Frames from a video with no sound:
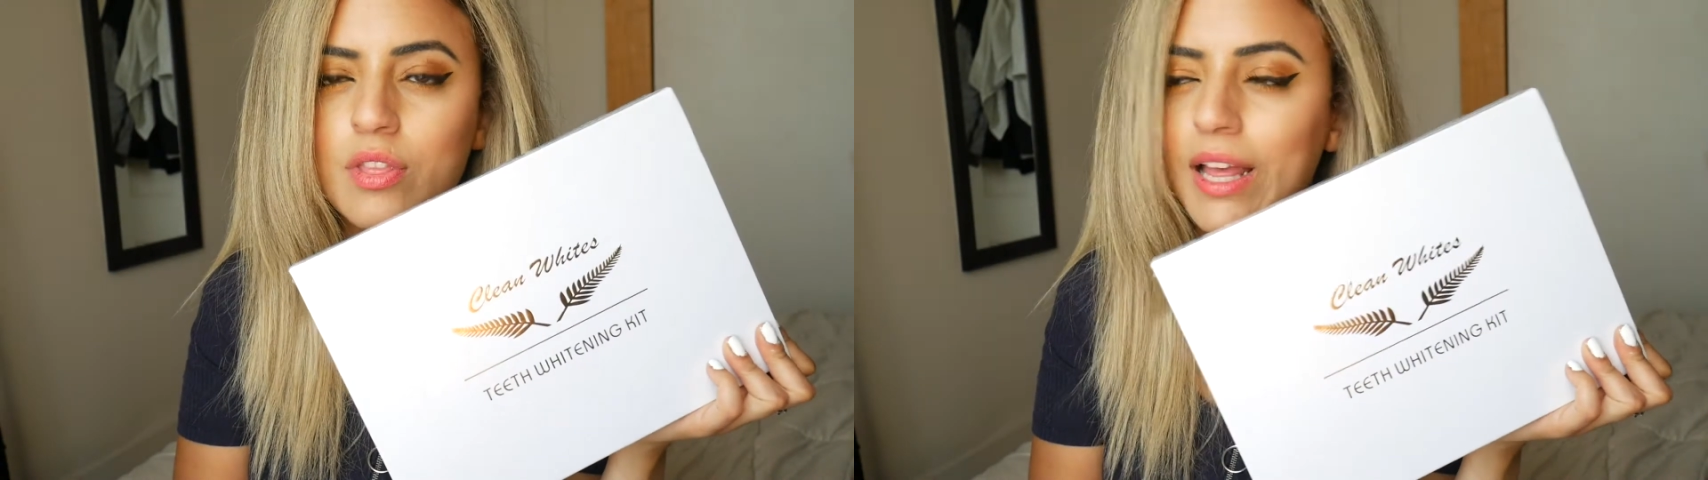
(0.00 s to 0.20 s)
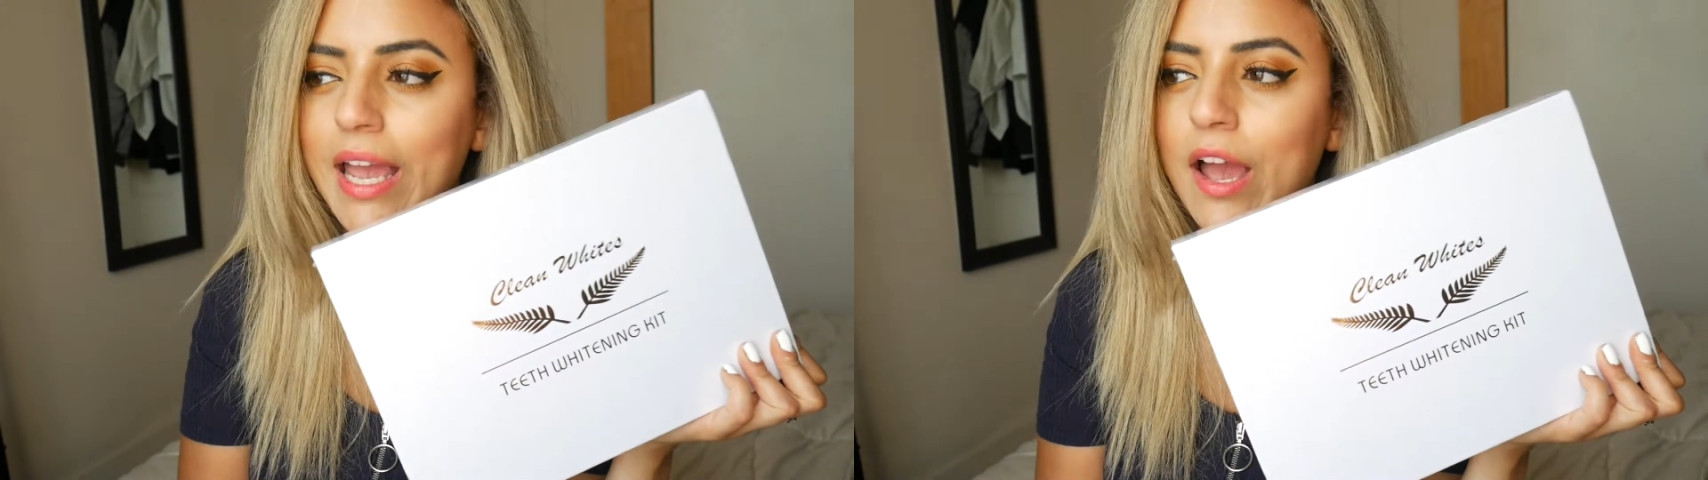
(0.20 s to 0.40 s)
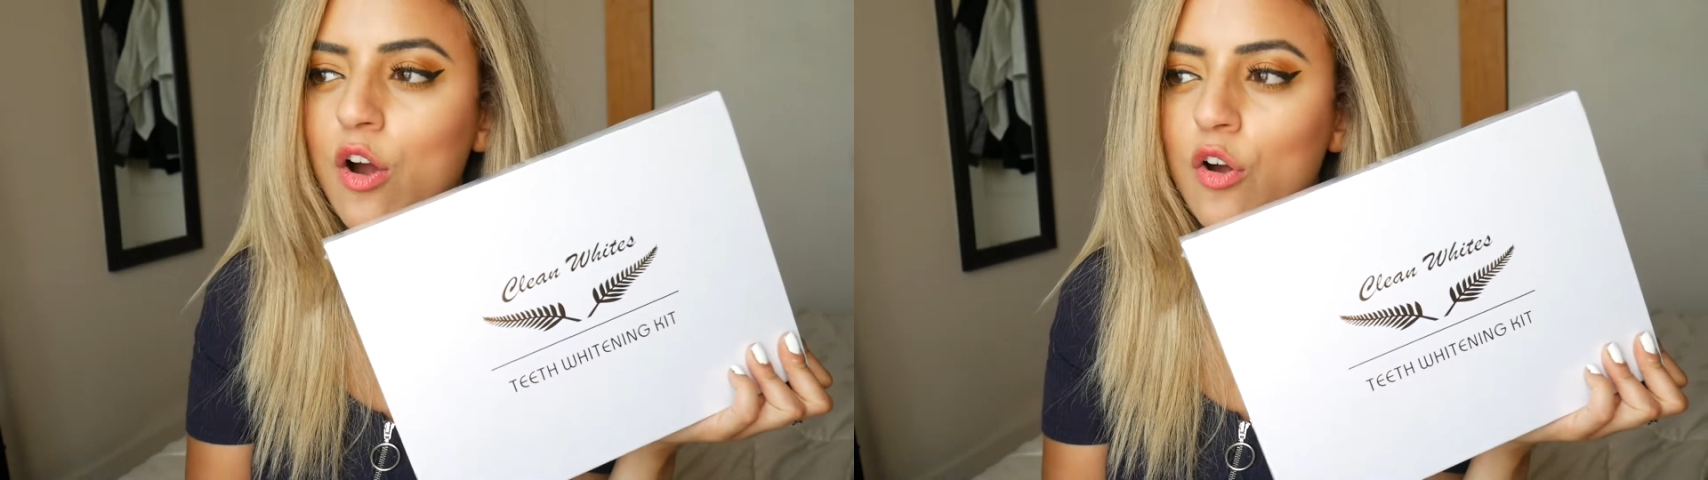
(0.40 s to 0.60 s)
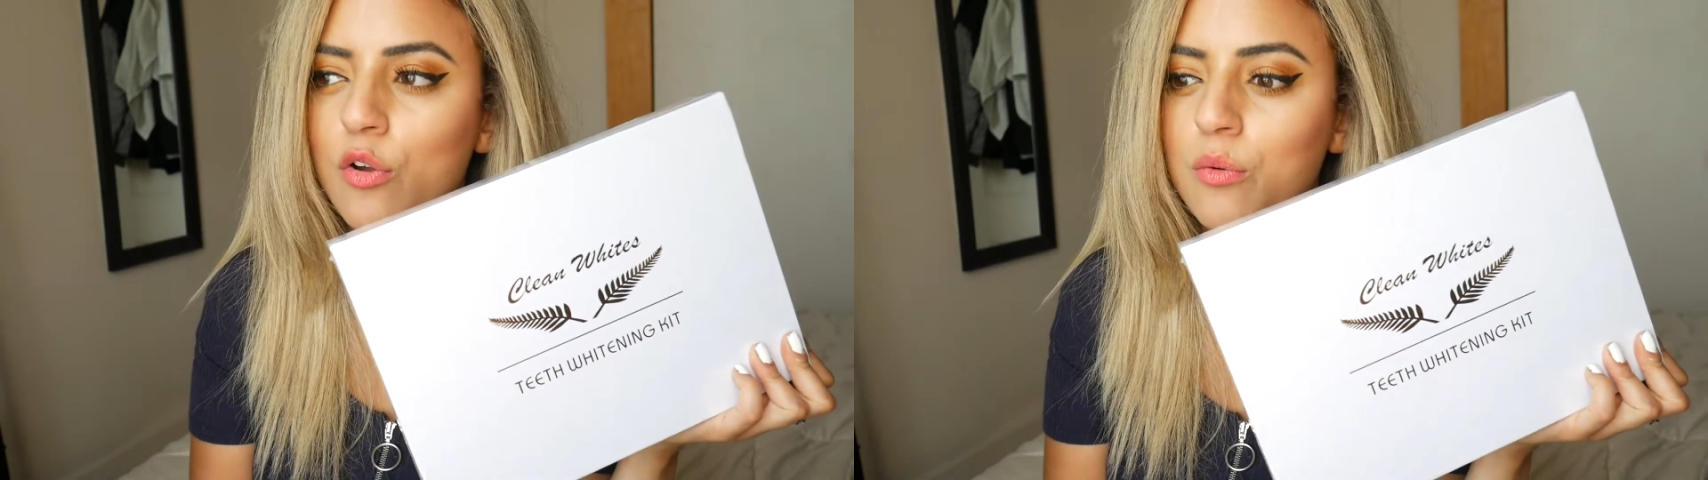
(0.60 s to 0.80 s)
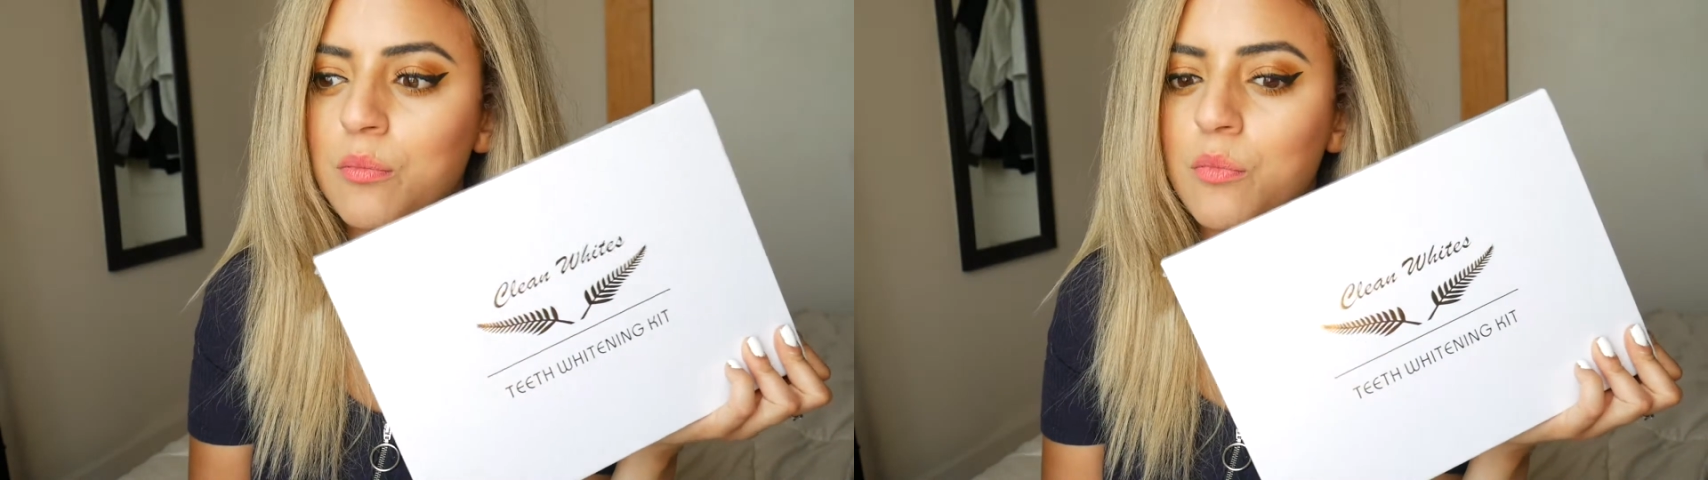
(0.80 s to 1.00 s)
like at
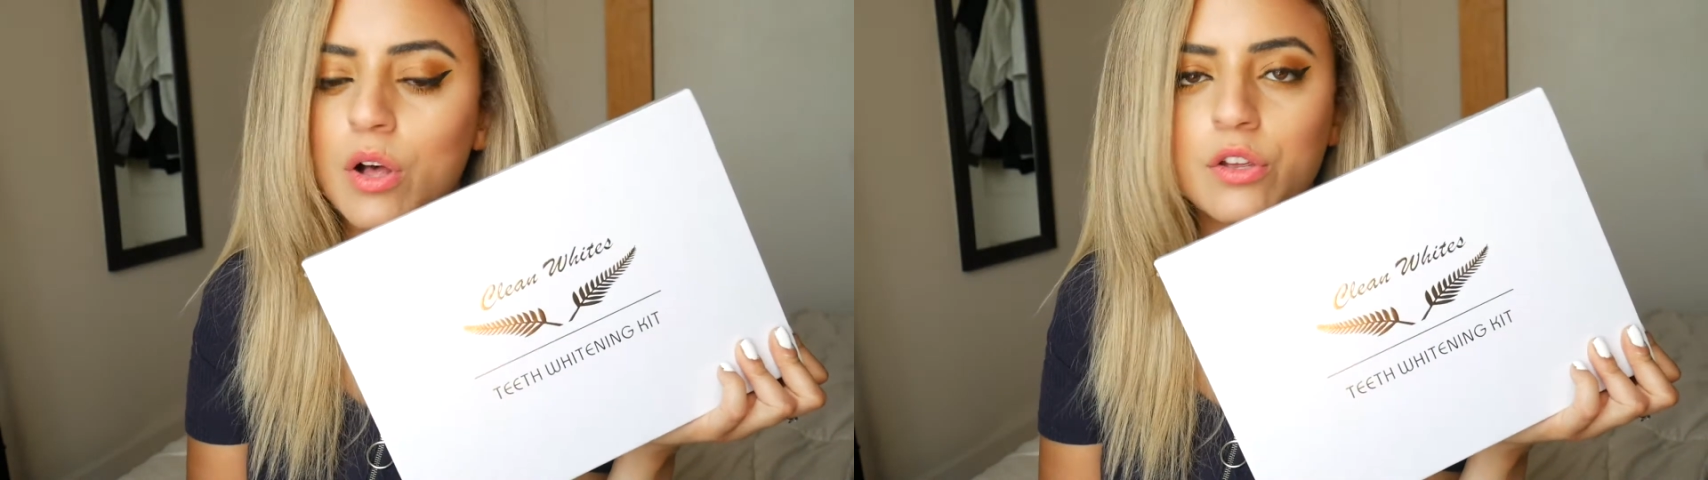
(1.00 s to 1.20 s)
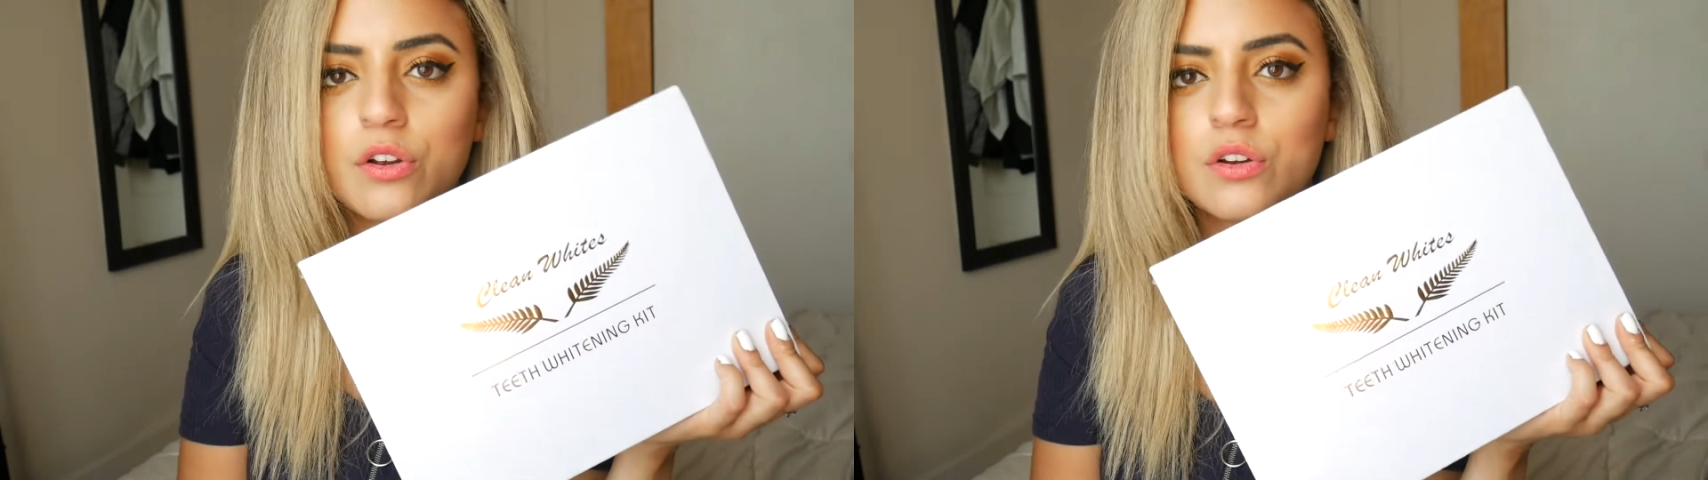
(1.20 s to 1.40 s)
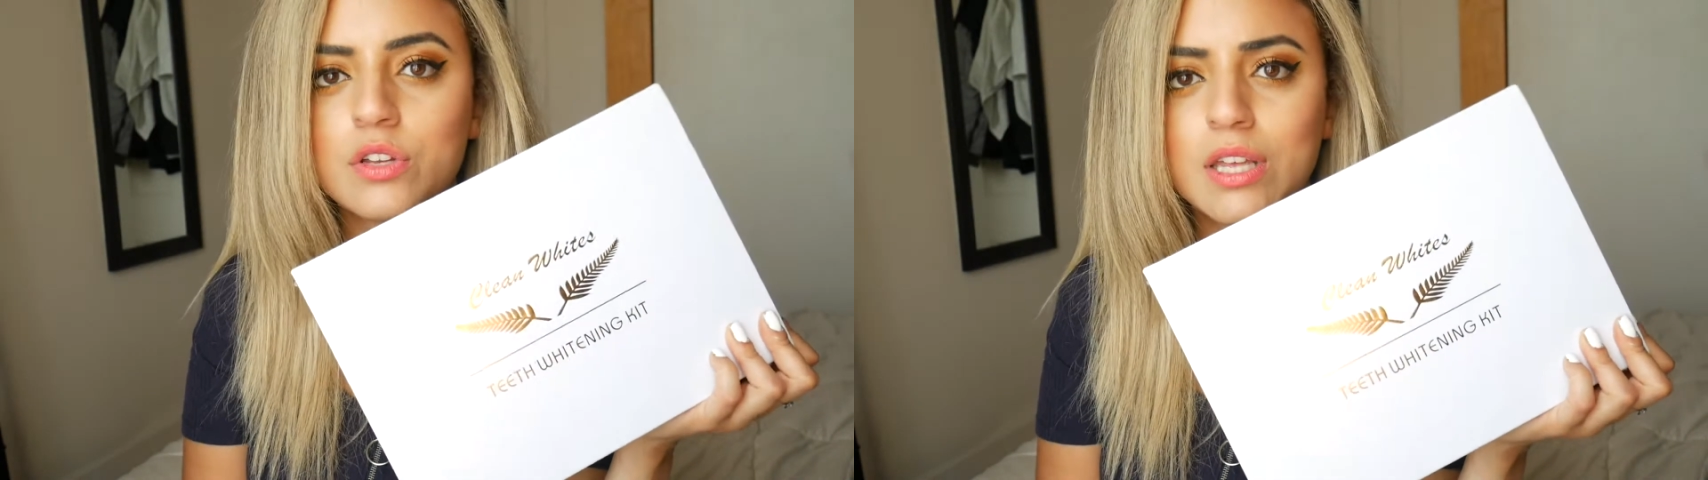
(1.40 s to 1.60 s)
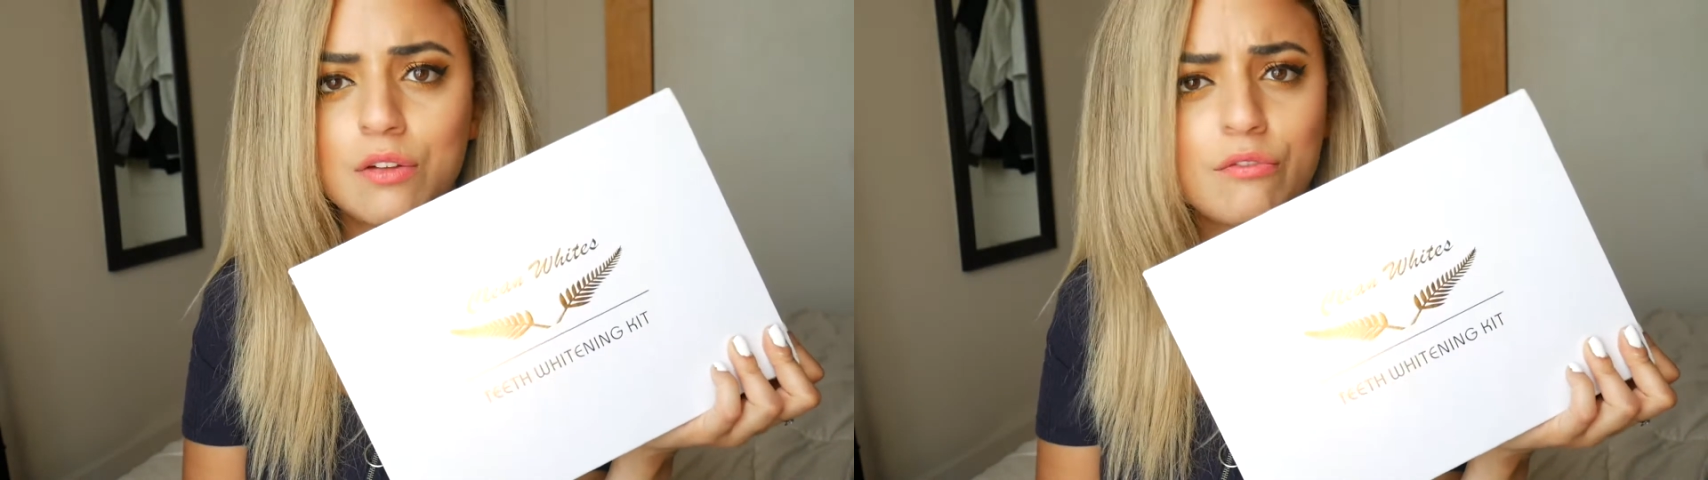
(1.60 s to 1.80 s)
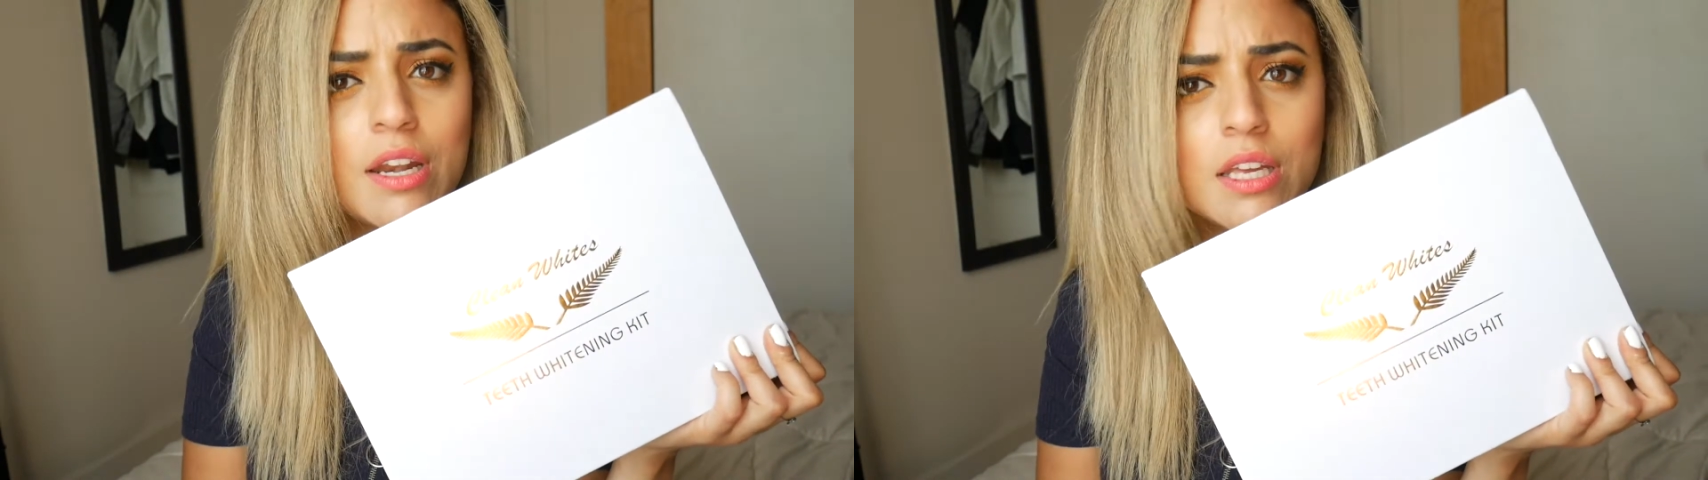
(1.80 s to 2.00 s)
home while you're
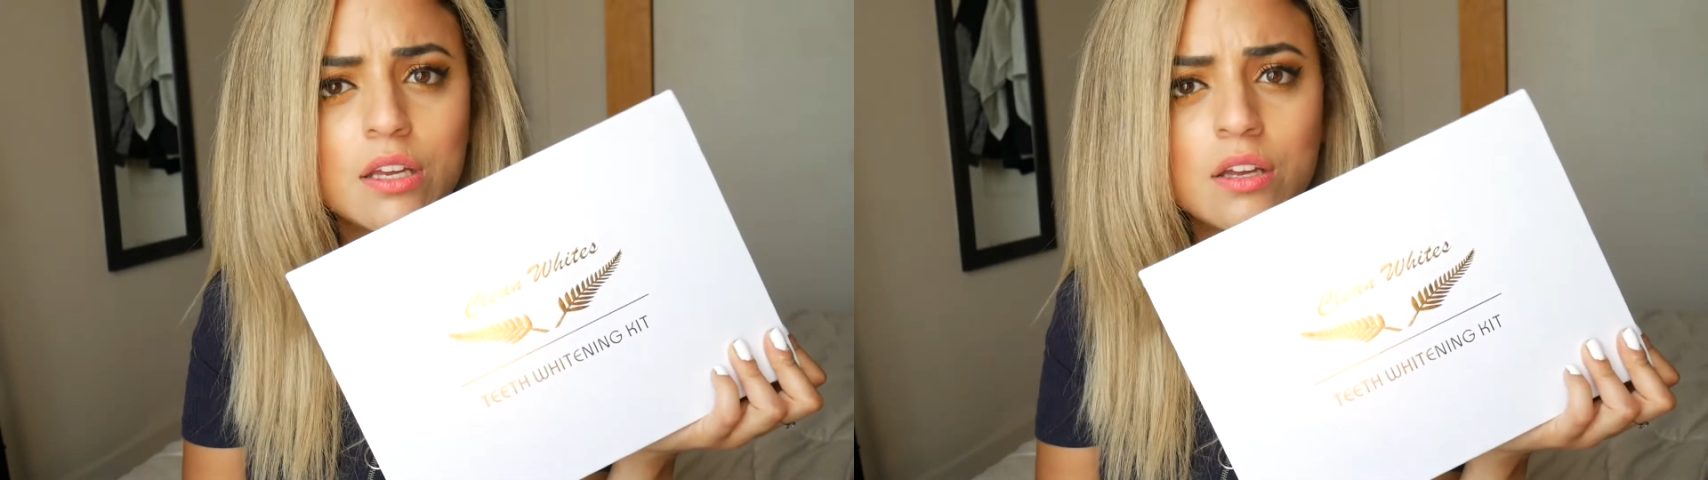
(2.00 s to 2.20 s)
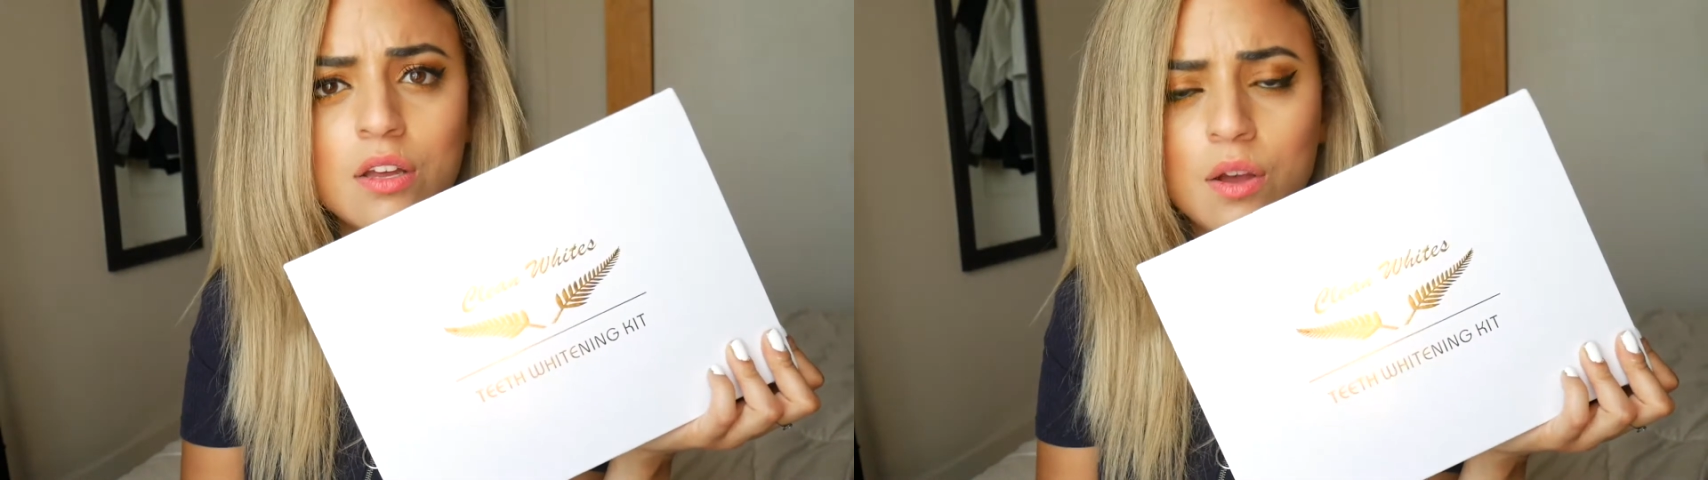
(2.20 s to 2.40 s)
getting ready,